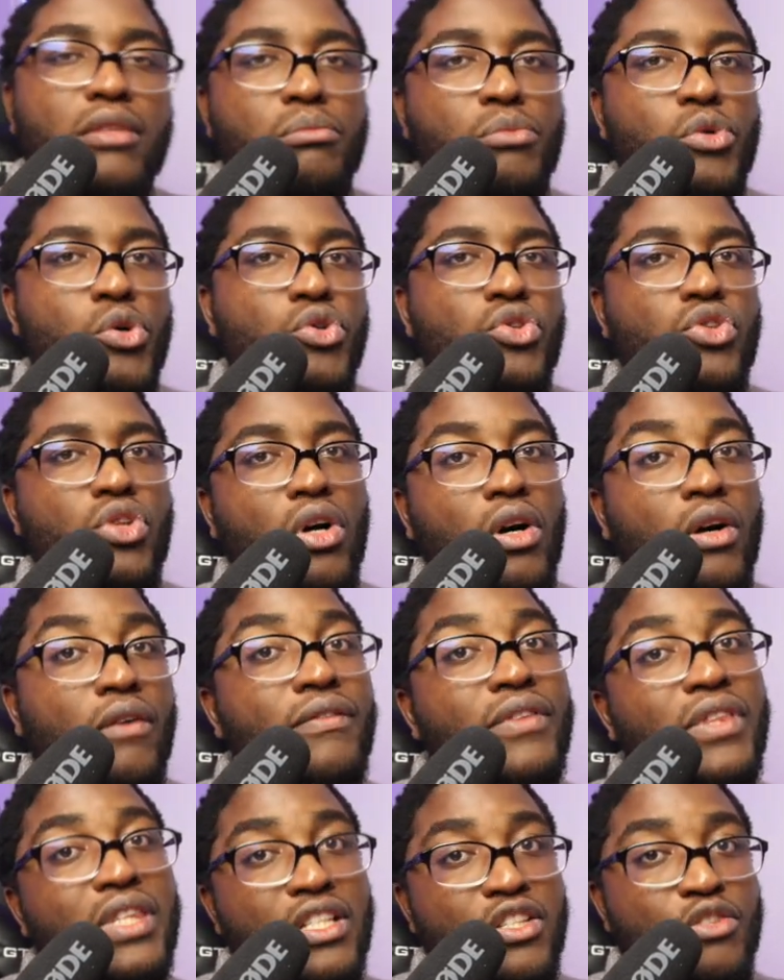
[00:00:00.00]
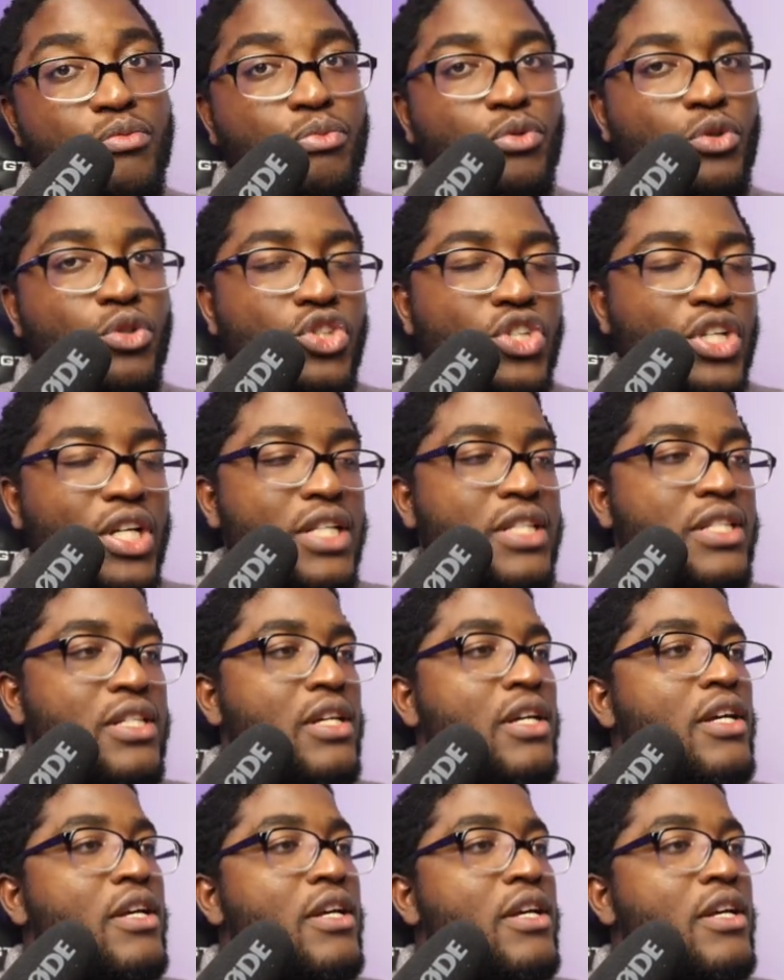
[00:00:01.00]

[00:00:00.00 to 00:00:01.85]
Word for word: the most of this project.